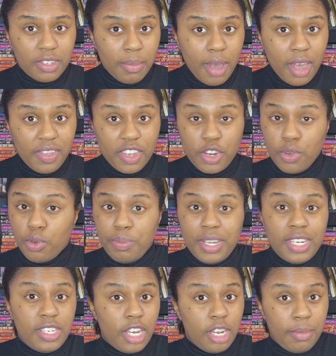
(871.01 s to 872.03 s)
a month and you will be
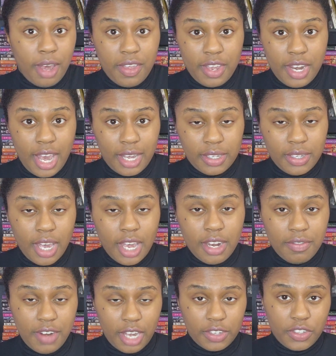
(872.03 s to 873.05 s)
done by the end
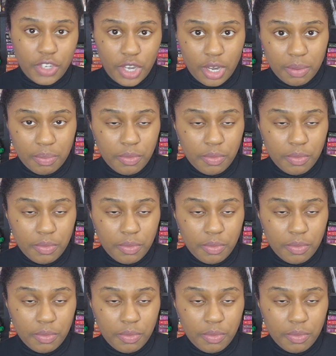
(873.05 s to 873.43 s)
of next year,